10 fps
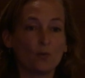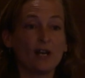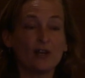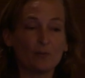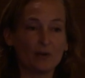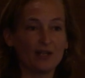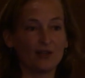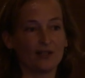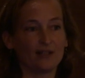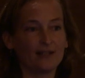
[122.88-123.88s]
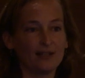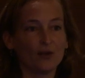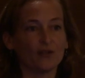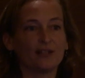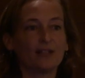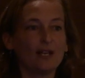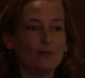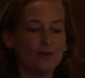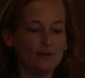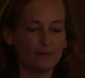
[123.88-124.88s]
so while your patient is still on the
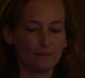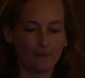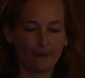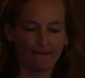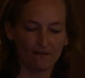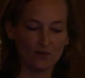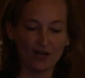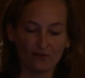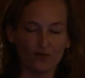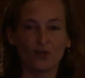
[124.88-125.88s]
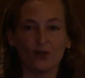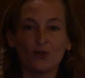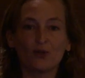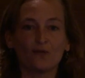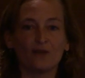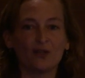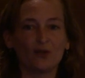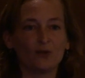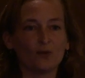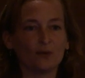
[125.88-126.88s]
table, you have results of this
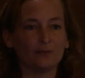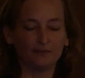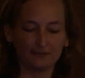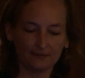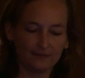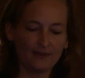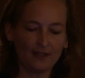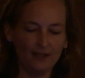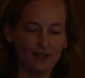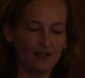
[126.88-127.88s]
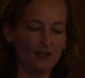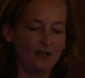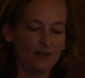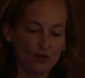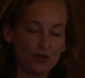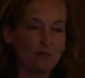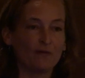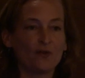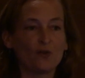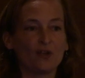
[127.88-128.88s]
tool. 2D
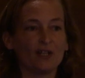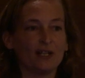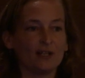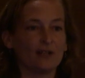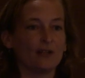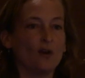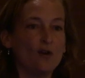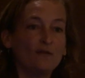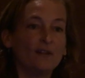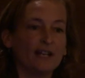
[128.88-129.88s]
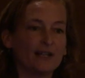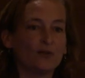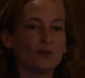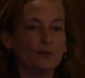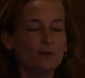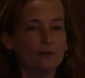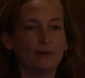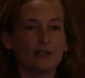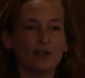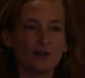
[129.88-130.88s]
perfusion is an offline tool.
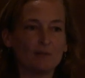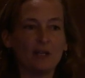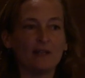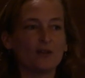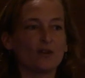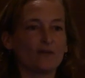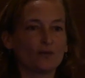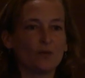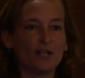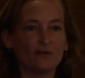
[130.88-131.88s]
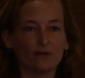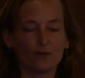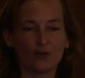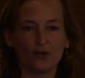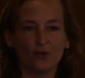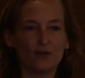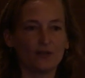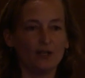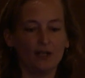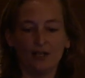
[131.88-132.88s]
It doesn't mean that you have to wait for the
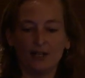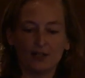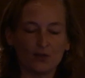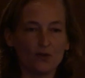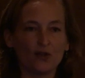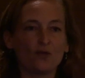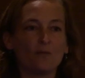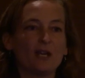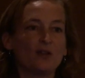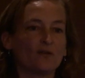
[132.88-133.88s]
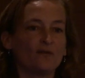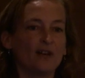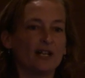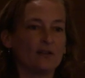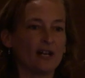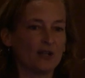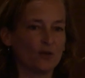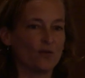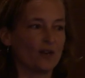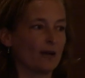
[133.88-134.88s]
results. As soon as you made your final
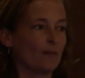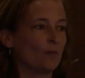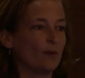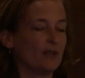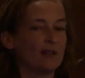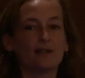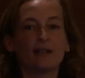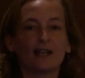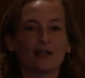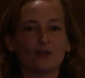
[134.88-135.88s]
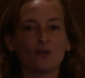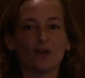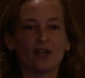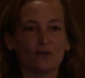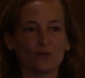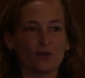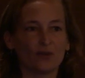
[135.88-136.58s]
angiogram, within seconds you have the